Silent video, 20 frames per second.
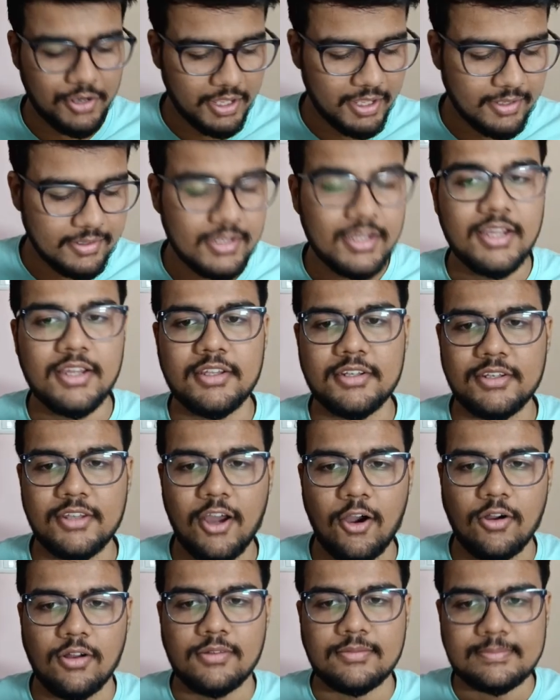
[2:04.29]
Okay.
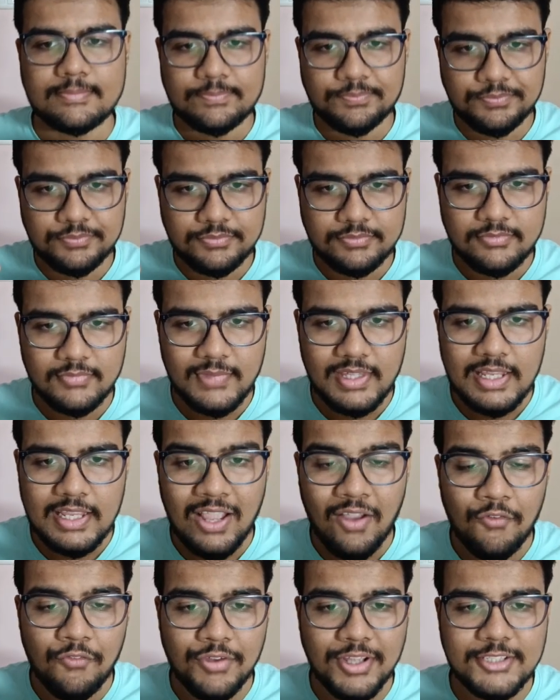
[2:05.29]
Now,
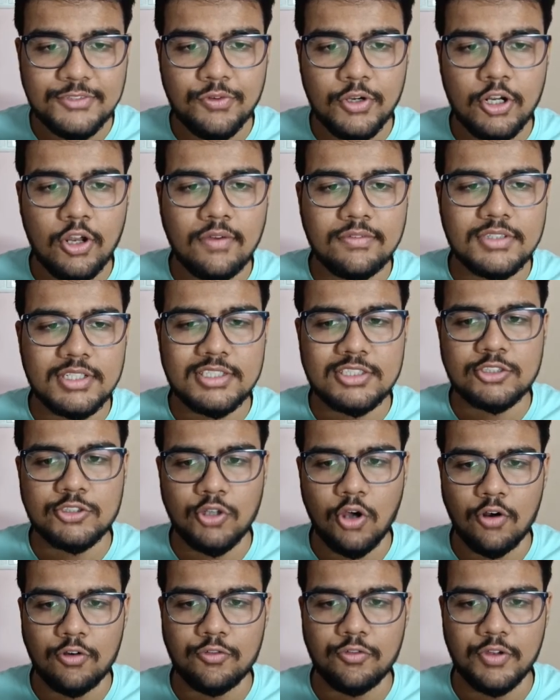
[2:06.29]
which one of this
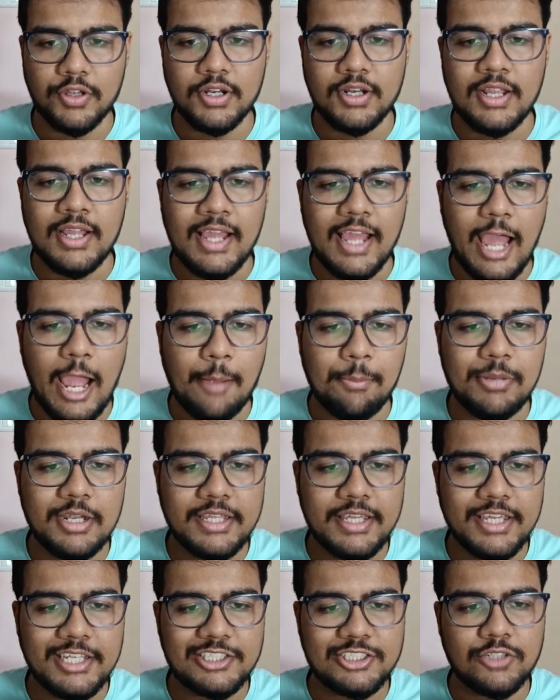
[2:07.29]
software
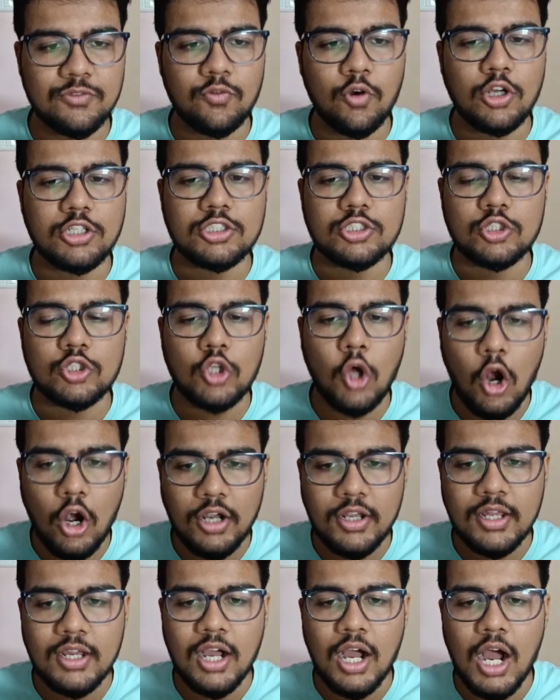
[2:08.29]
application was
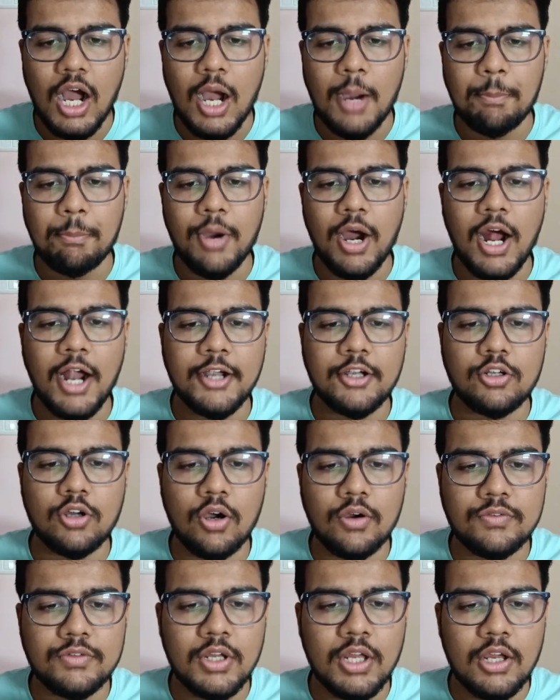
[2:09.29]
not a part
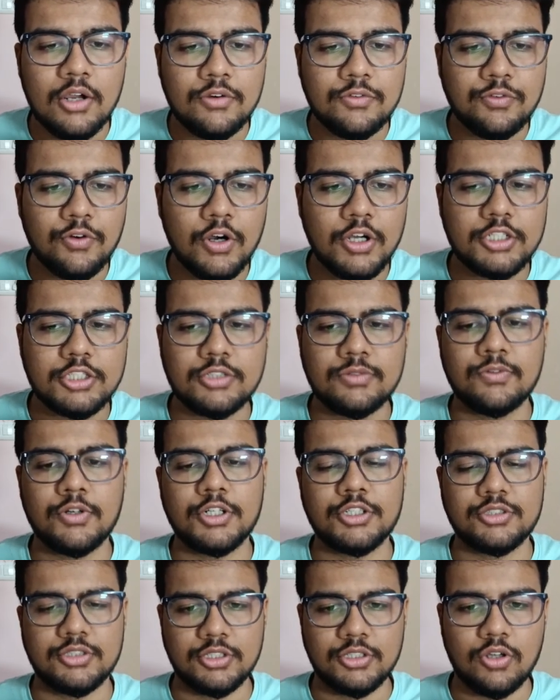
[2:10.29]
of first
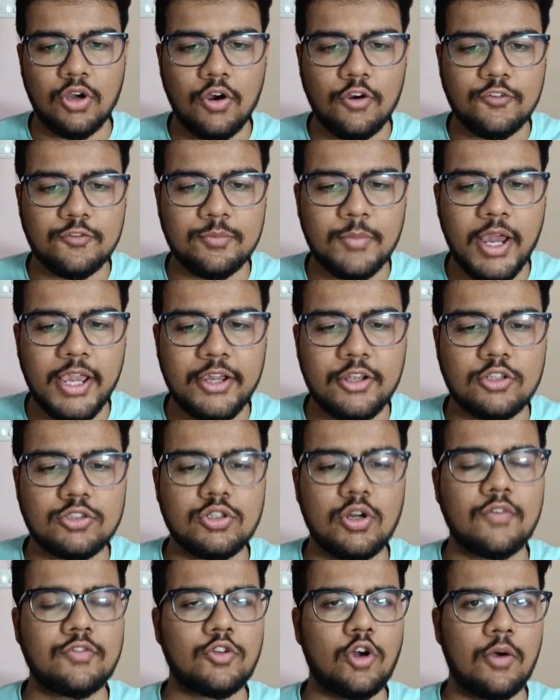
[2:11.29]
version of
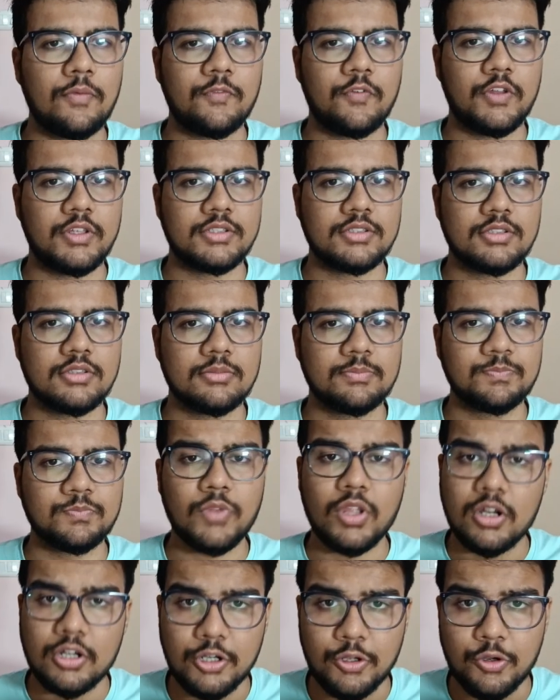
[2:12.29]
Microsoft Office?
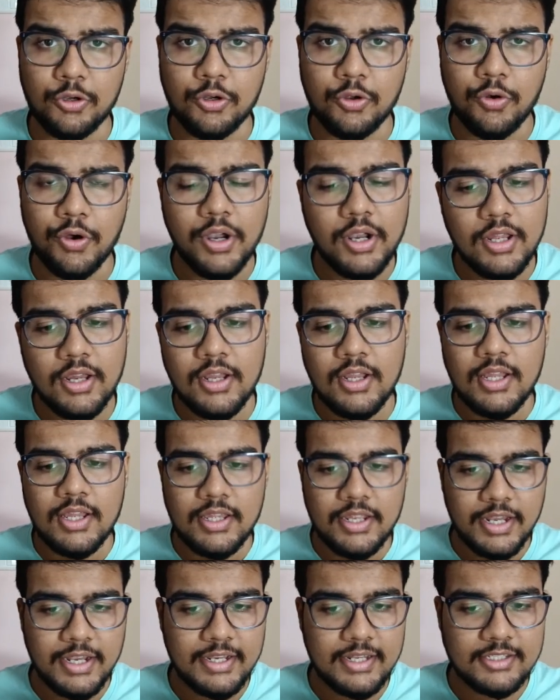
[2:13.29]
Do you know it?
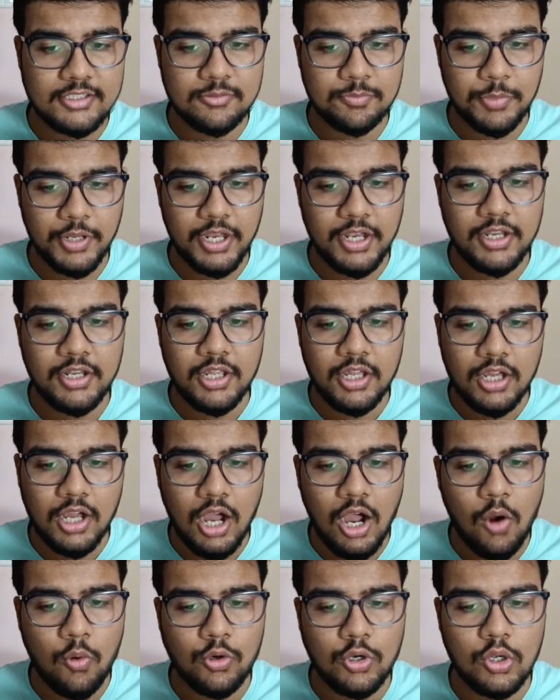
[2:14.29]
It is Paint,
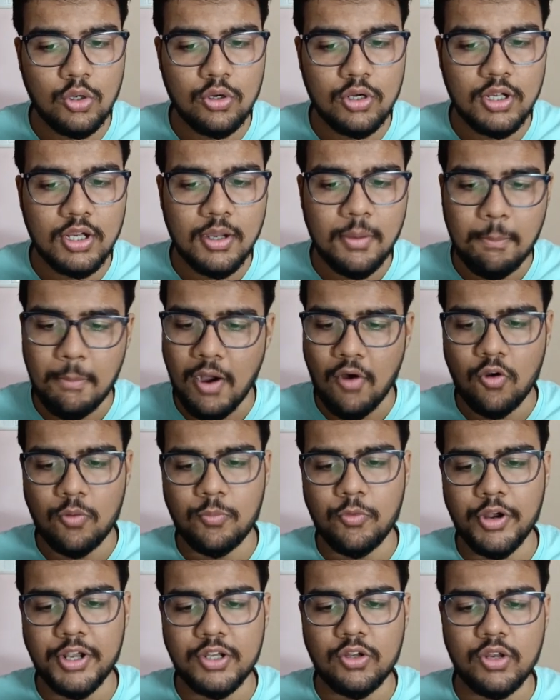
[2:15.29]
Outlook,
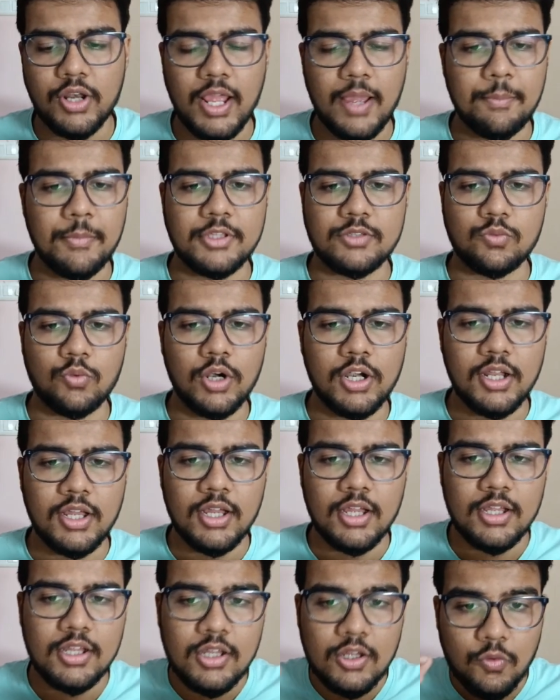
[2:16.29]
PowerPoint or MS Word.
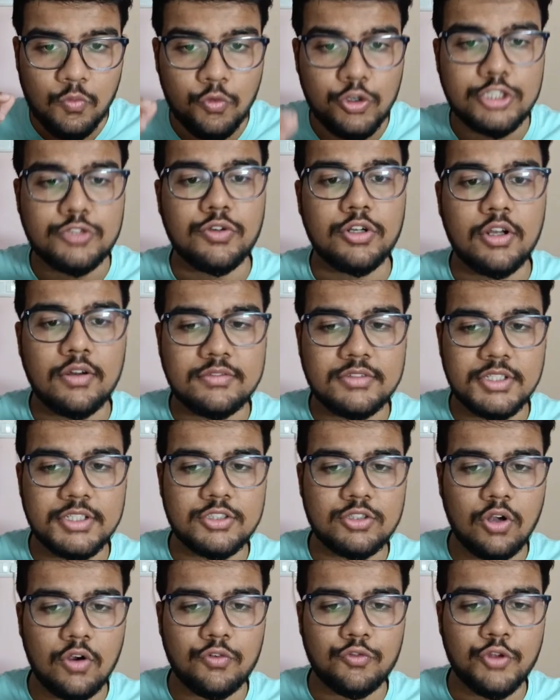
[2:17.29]
Which one of
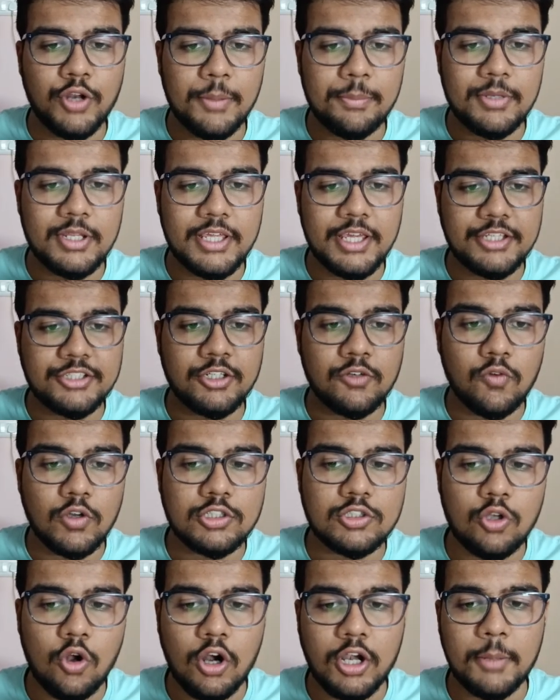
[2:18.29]
these software application
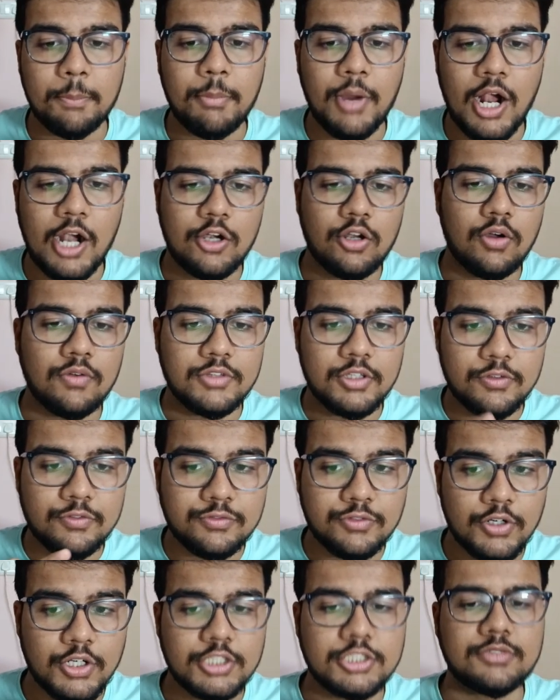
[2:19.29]
was not a part of the
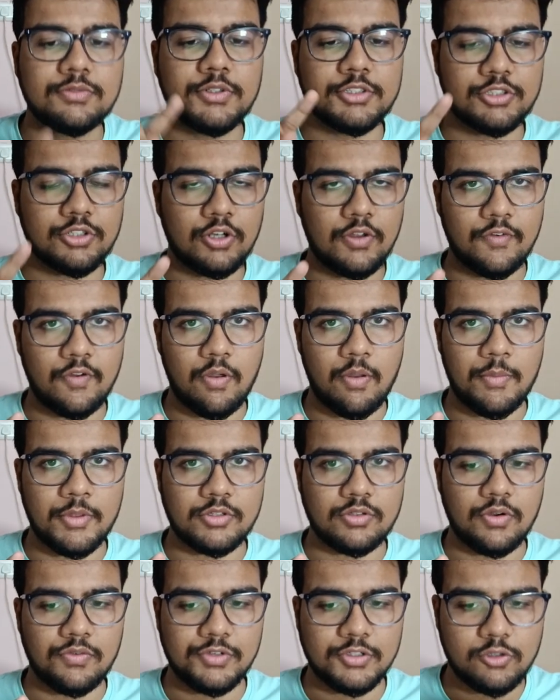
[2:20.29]
first version of
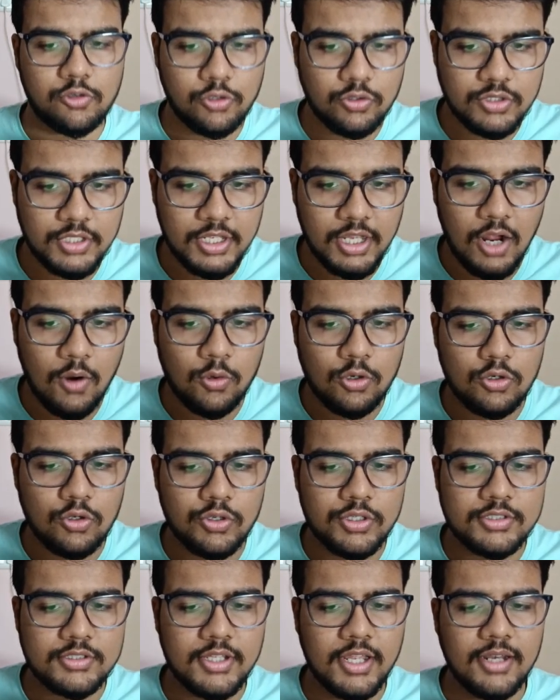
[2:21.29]
MS Office? Do you think
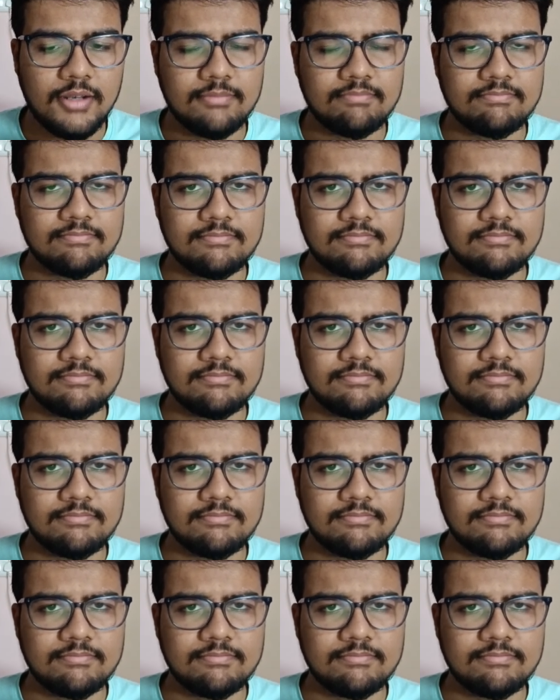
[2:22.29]
Outlook is there?